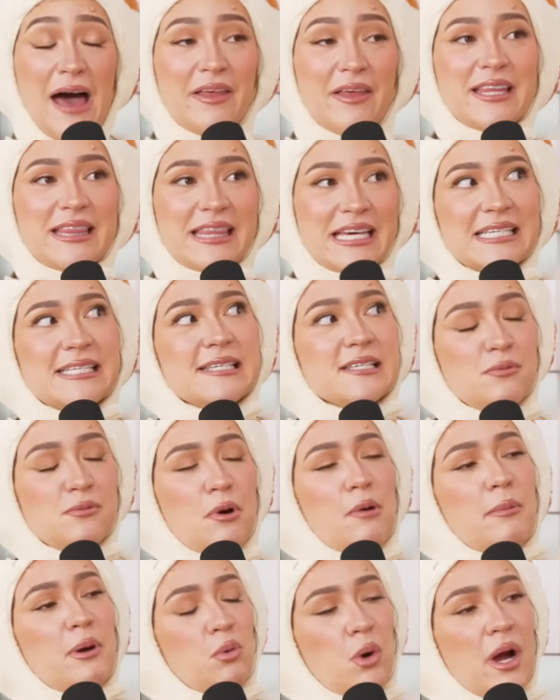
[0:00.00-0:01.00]
like, this is a
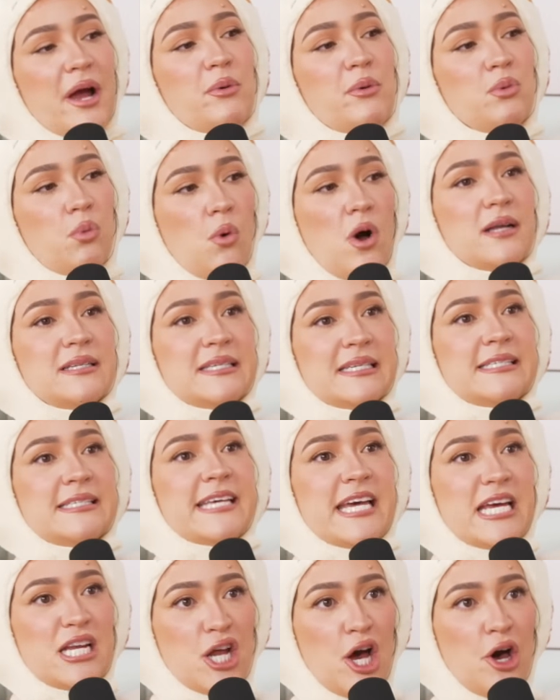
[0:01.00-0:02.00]
moment where I would want to
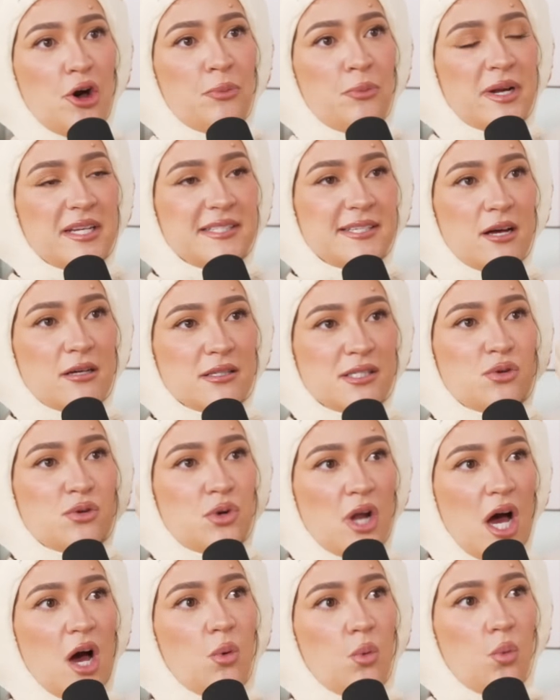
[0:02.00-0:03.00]
say no, but it's also
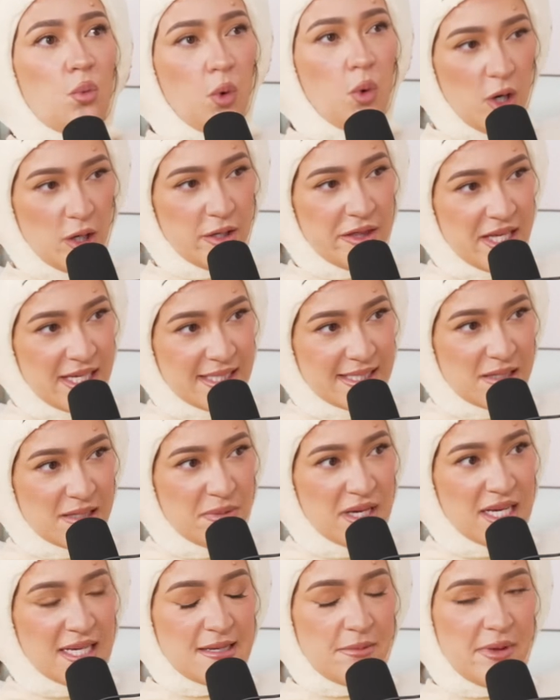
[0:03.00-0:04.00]
not worth it to
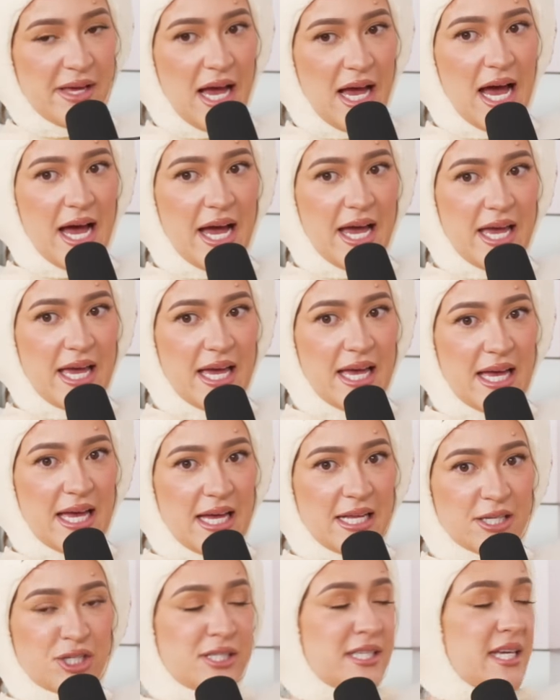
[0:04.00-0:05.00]
me because I'm like, I
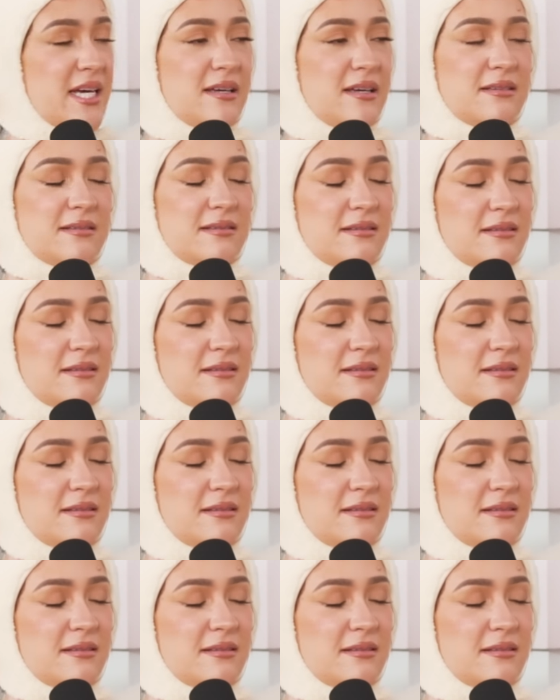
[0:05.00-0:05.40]
just, like...